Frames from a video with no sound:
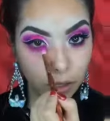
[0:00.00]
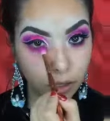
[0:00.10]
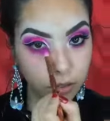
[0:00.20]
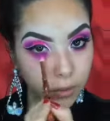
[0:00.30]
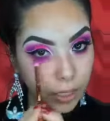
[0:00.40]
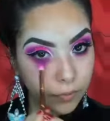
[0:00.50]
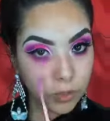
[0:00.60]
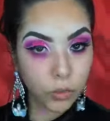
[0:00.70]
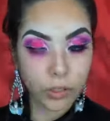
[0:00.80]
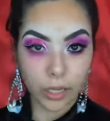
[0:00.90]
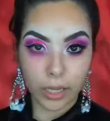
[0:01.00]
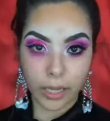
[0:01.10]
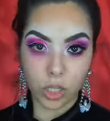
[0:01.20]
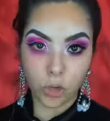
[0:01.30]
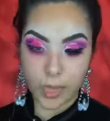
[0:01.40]
It's okay if you do like
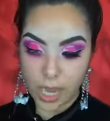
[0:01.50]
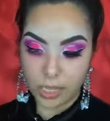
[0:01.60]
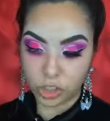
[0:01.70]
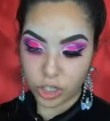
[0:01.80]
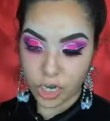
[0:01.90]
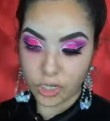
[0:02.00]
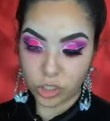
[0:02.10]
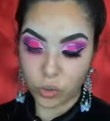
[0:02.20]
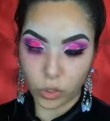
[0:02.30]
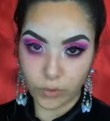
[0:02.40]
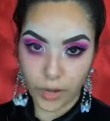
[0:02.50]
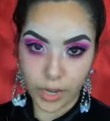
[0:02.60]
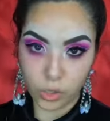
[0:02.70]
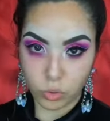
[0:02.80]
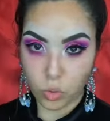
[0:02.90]
a little bit extra. It's totally
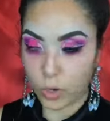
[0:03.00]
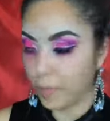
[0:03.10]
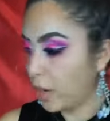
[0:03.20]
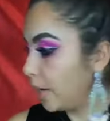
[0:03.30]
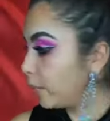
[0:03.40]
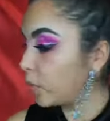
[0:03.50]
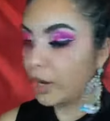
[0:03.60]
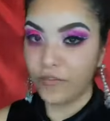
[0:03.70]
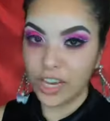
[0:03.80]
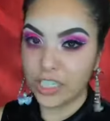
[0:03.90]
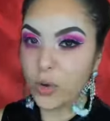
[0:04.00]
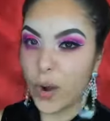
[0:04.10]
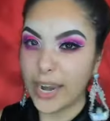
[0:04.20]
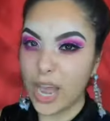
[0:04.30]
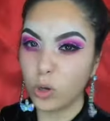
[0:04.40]
fine. You don't worry about it. We're going to fix it
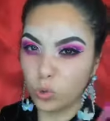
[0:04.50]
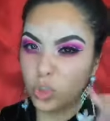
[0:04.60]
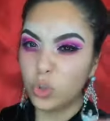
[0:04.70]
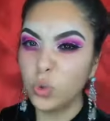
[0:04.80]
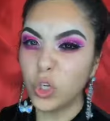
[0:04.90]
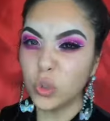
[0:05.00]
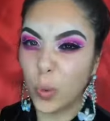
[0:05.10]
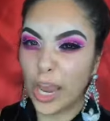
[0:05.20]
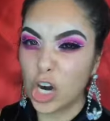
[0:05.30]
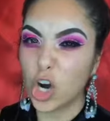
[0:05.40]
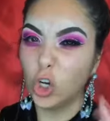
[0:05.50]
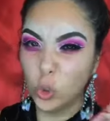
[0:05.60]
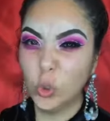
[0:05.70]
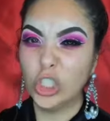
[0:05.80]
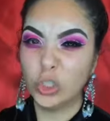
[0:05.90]
right now. You just wait, girl.
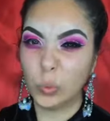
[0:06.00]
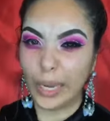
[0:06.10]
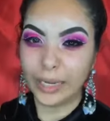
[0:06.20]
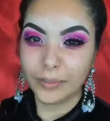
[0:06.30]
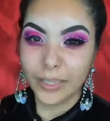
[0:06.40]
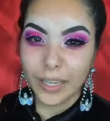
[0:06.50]
You just wait.